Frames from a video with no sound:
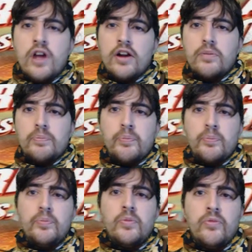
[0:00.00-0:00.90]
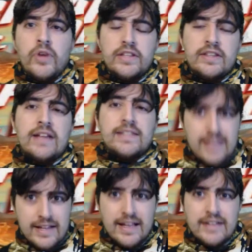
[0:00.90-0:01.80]
another, like,
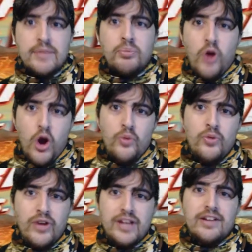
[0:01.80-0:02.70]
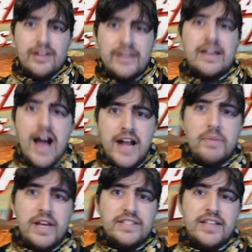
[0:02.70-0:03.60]
that's a pro. Like, it
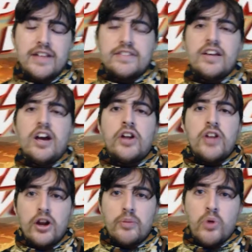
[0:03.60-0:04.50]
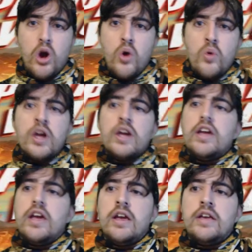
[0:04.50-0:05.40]
kind of made sense. Another pro
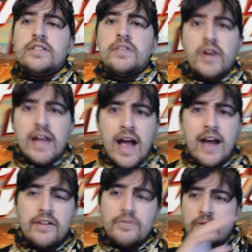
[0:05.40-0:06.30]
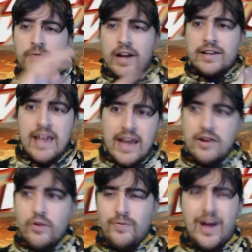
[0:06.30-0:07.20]
is the
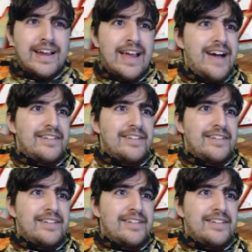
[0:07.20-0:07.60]
volcano